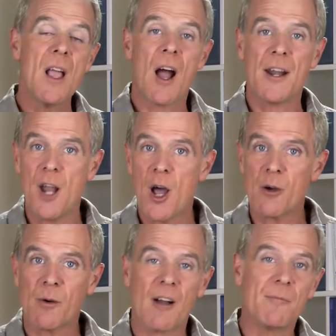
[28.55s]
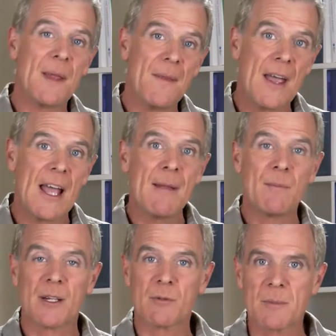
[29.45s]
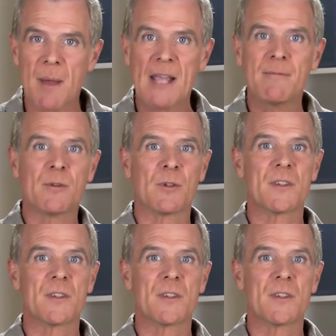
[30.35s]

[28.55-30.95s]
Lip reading: I know, I've been there, and it was painful